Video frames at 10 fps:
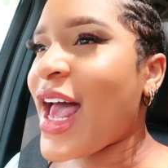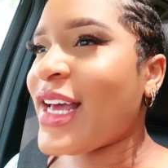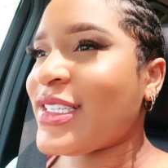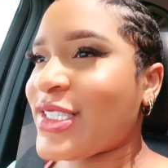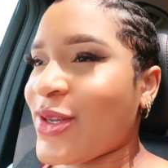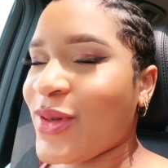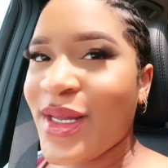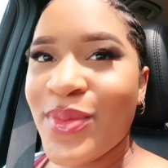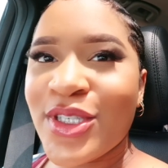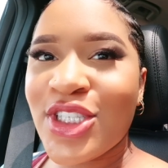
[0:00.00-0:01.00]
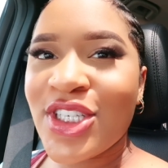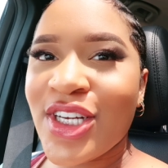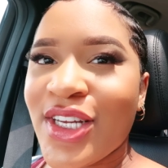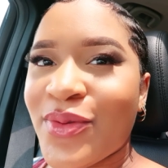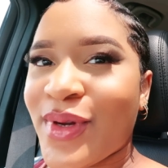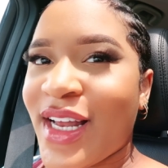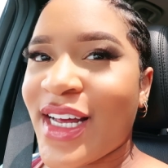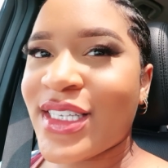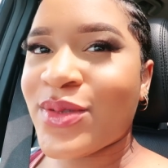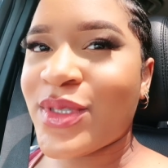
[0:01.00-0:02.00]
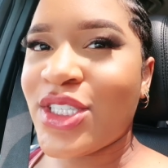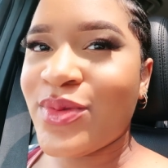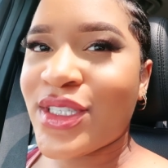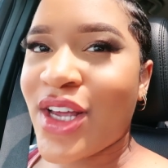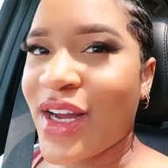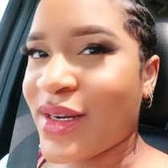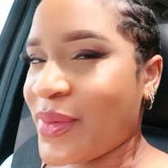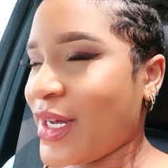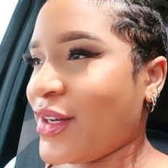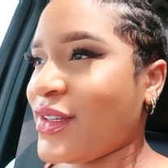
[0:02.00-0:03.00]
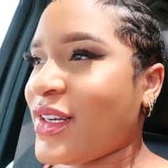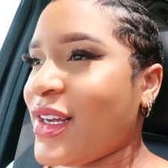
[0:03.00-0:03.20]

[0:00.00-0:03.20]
I slowly but surely realized what she was talking about.